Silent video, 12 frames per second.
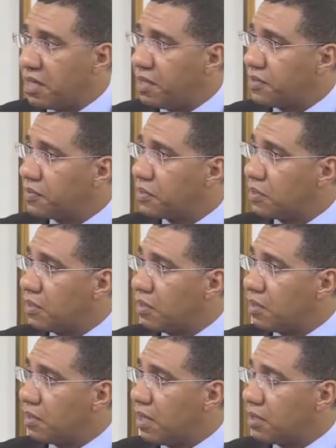days
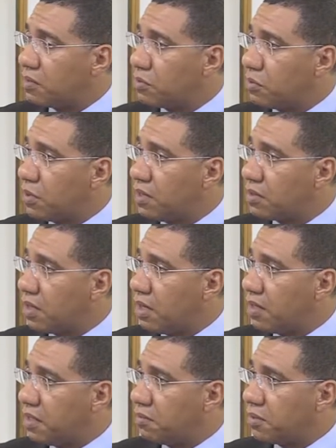that students
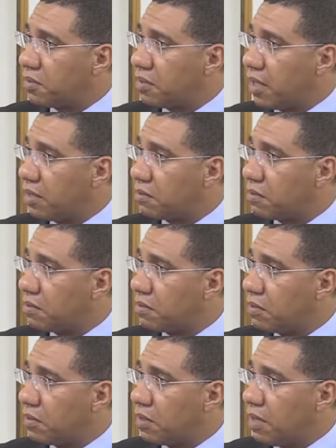are able to
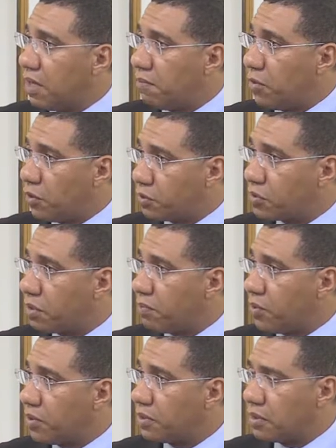get lunch
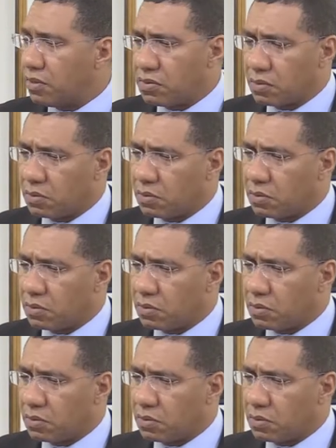support in